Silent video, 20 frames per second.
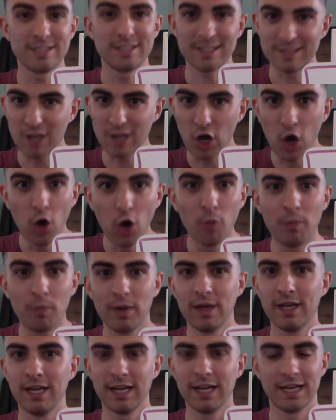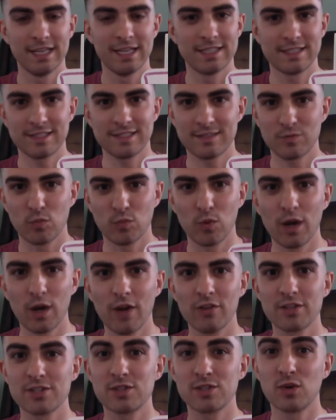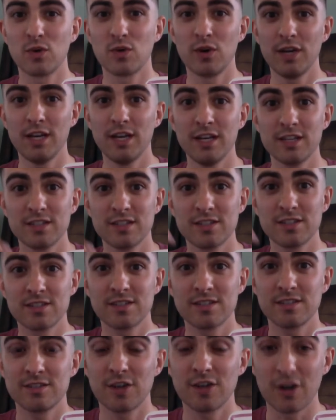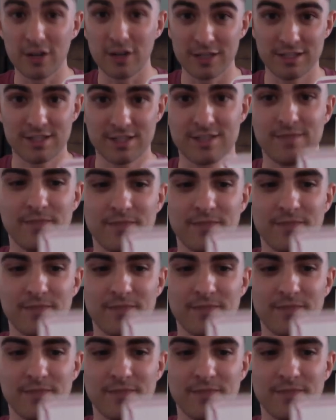opening, it's where the story starts.